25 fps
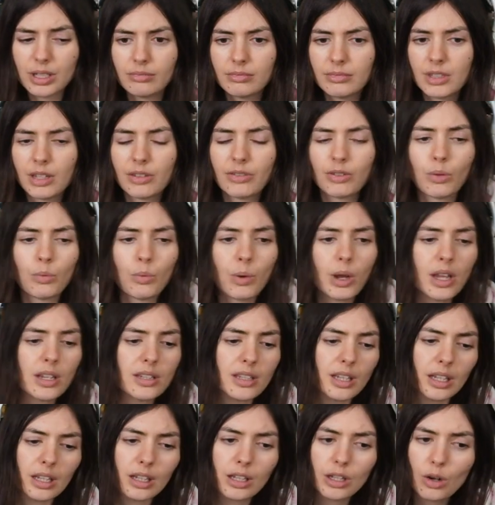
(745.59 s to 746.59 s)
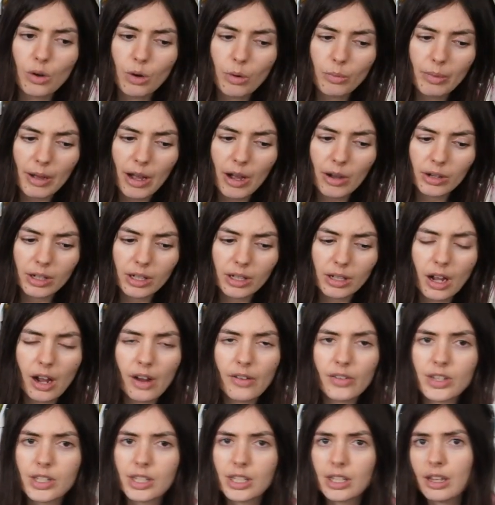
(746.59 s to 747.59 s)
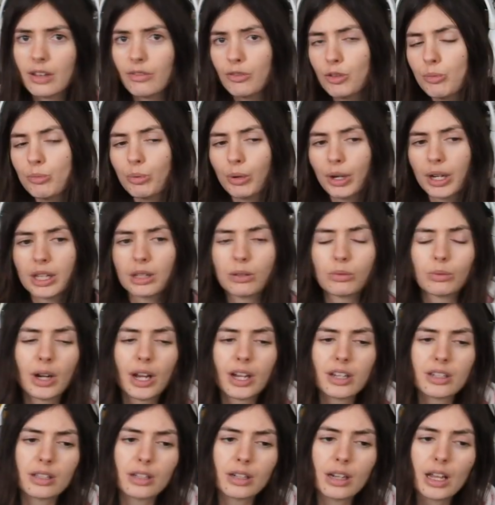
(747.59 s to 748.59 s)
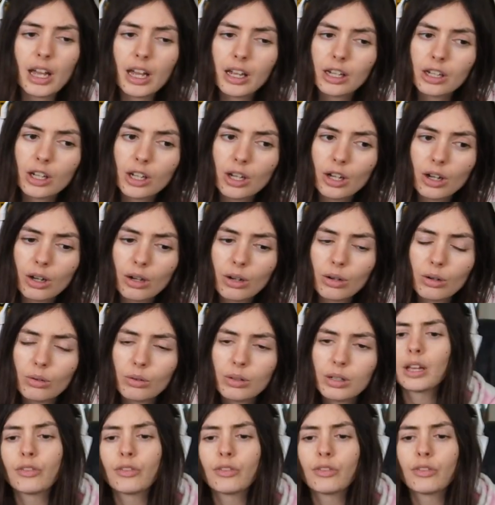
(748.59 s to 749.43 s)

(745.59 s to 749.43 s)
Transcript: Different ways they can go about it. Obviously, if you bring in Rex and Echo,